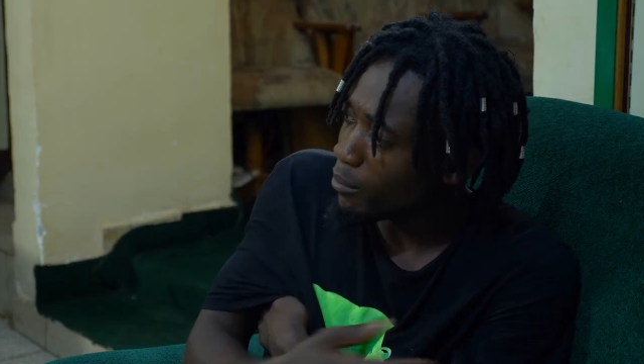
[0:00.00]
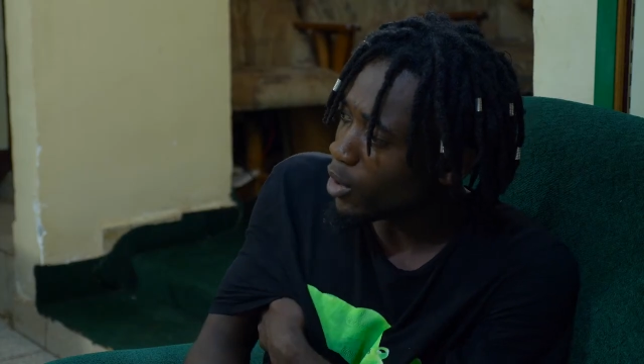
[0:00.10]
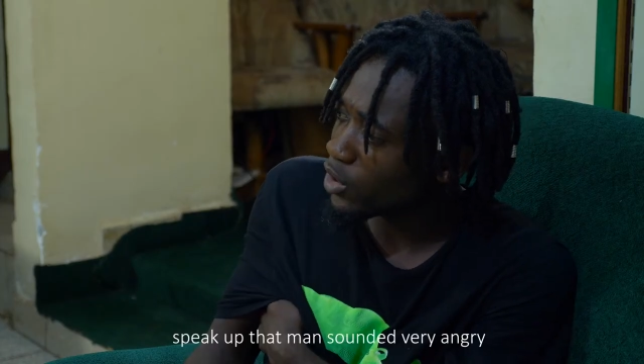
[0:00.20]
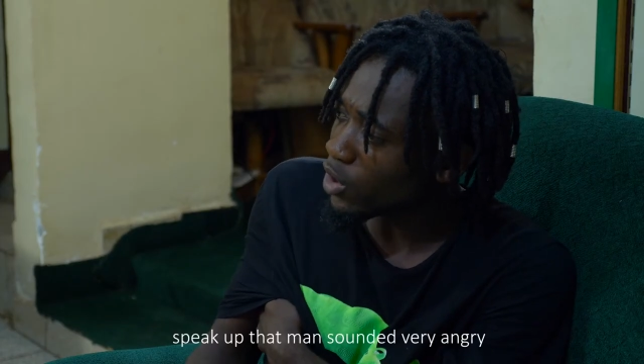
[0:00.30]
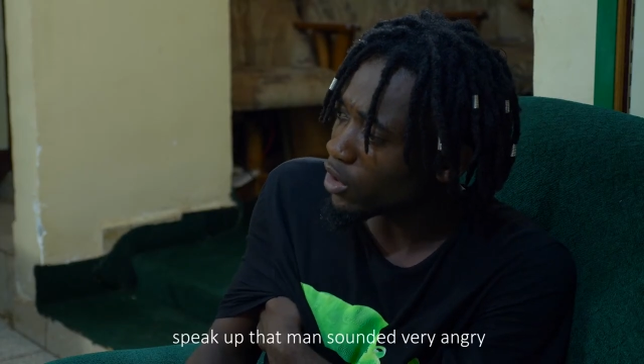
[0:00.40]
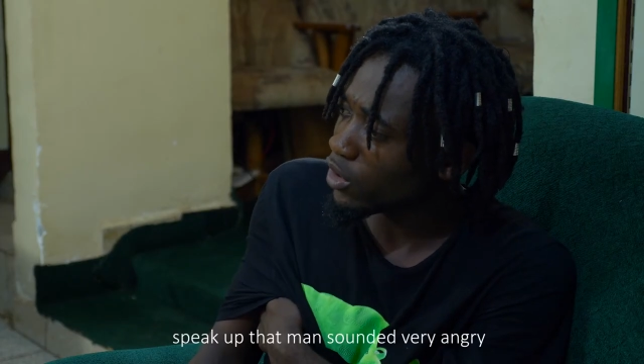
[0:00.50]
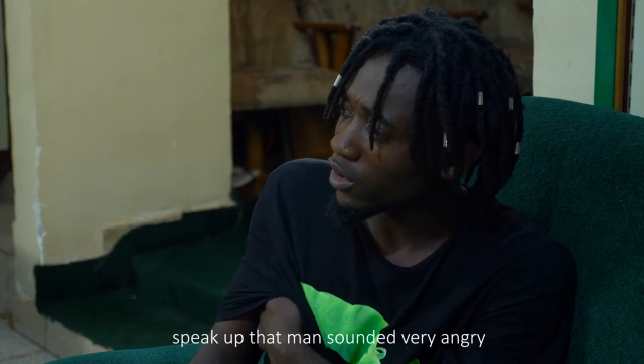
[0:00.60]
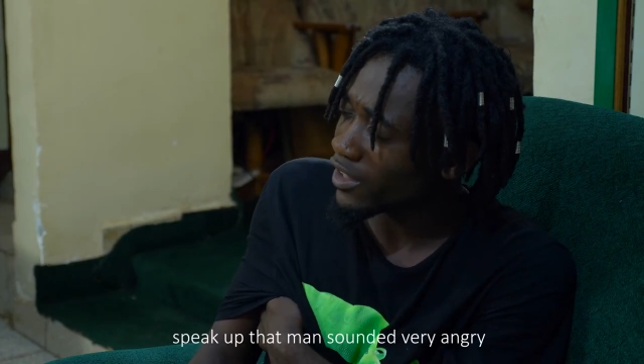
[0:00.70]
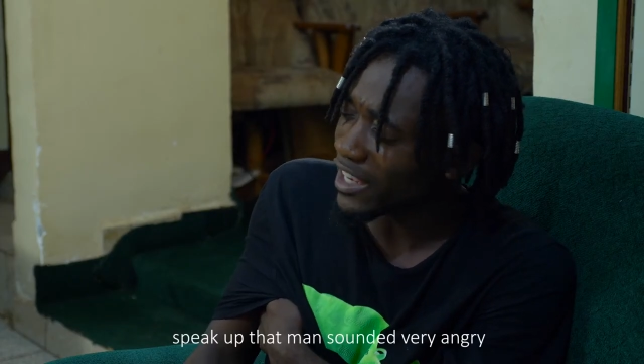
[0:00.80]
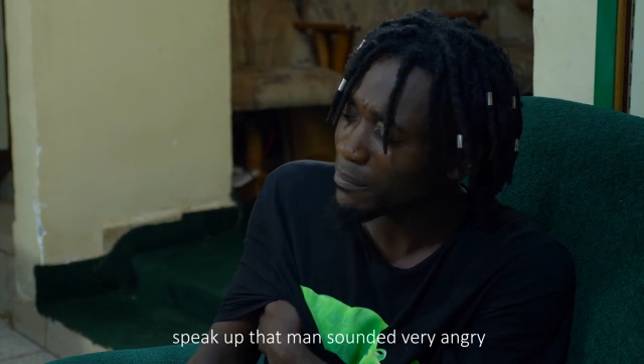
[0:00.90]
Boy, talk
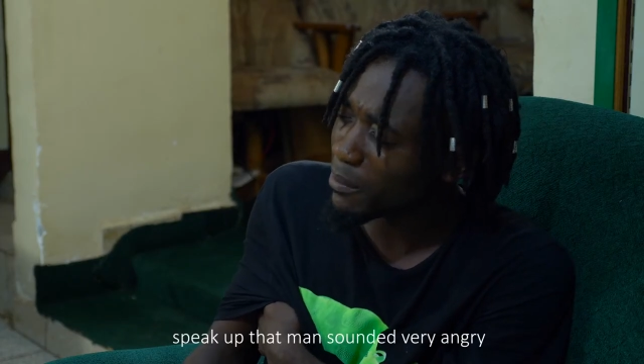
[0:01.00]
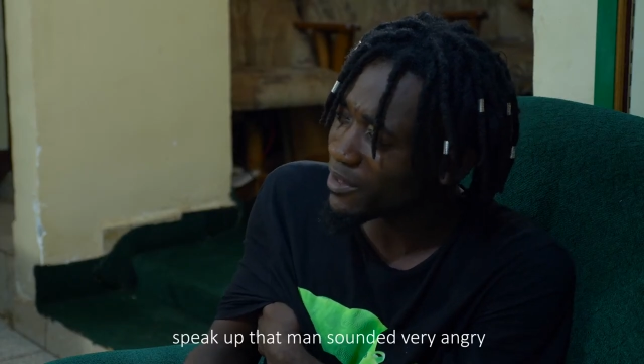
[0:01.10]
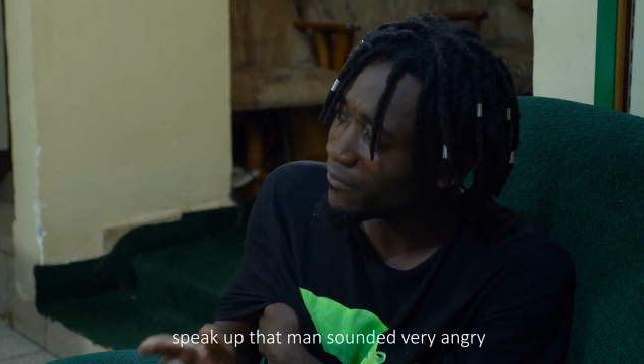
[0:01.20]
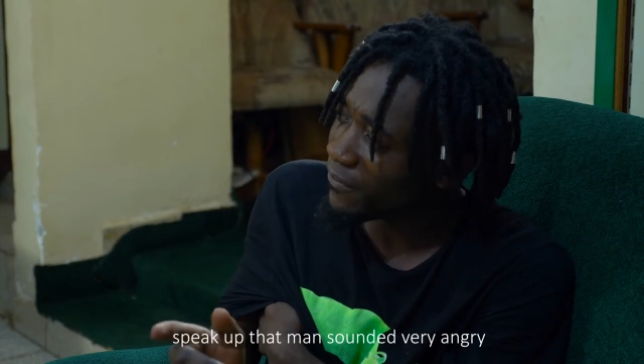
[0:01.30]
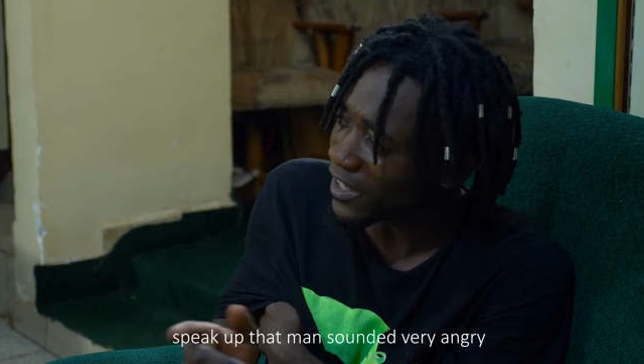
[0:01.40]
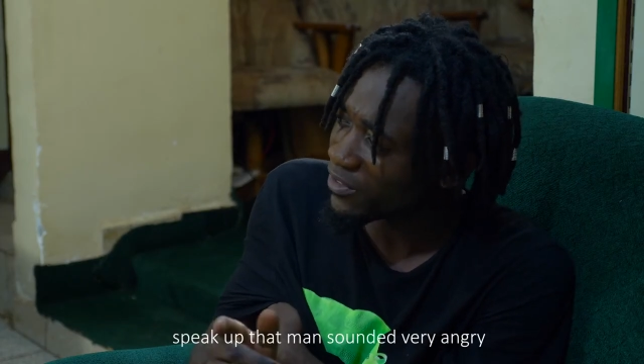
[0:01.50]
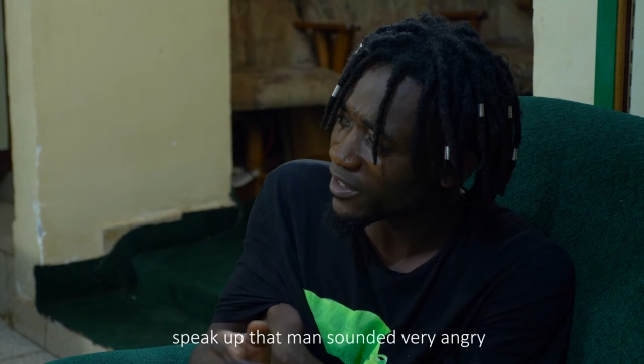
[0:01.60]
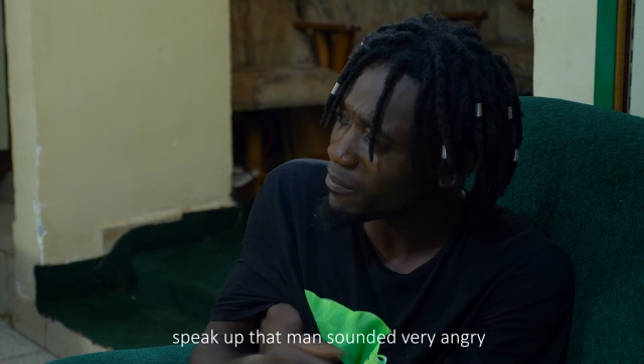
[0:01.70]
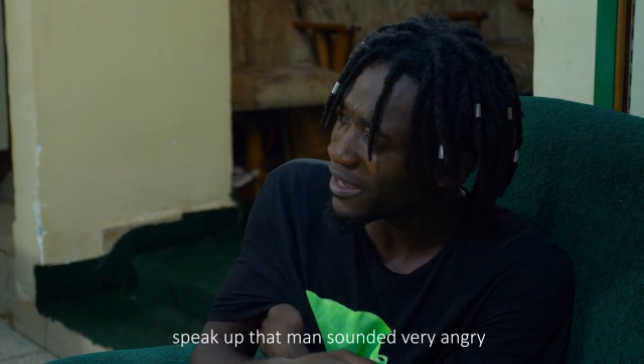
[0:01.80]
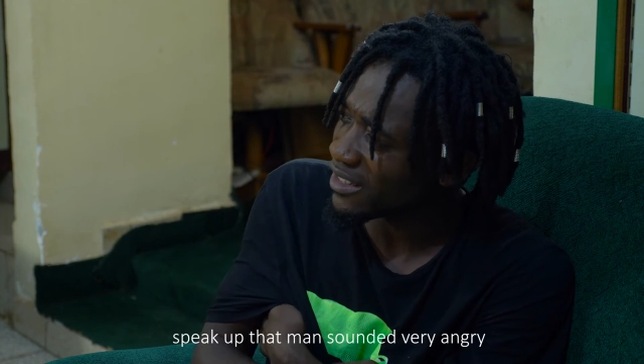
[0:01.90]
no. That baby did fash
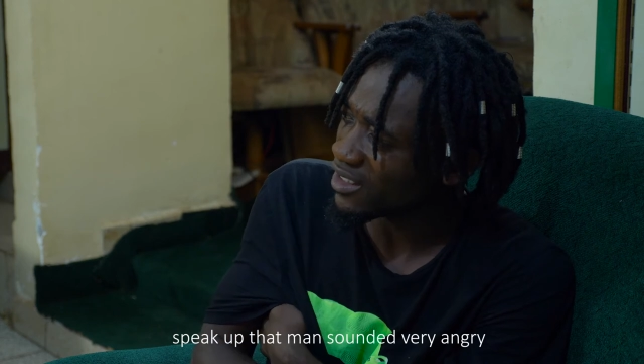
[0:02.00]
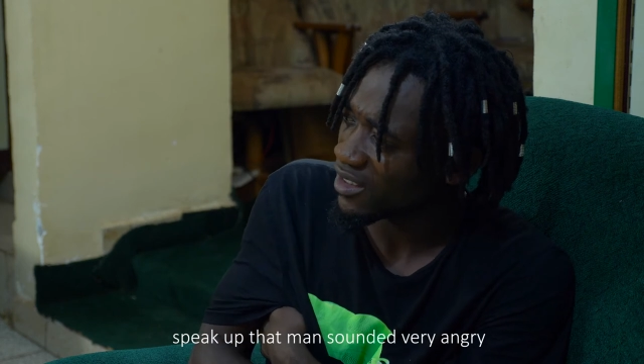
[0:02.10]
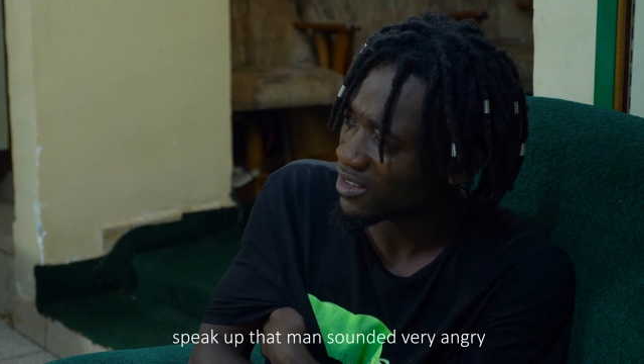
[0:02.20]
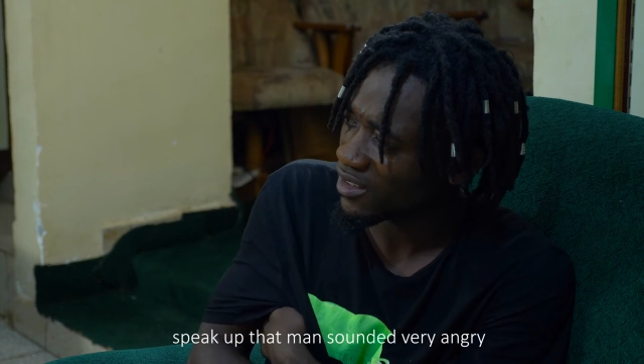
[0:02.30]
very badly.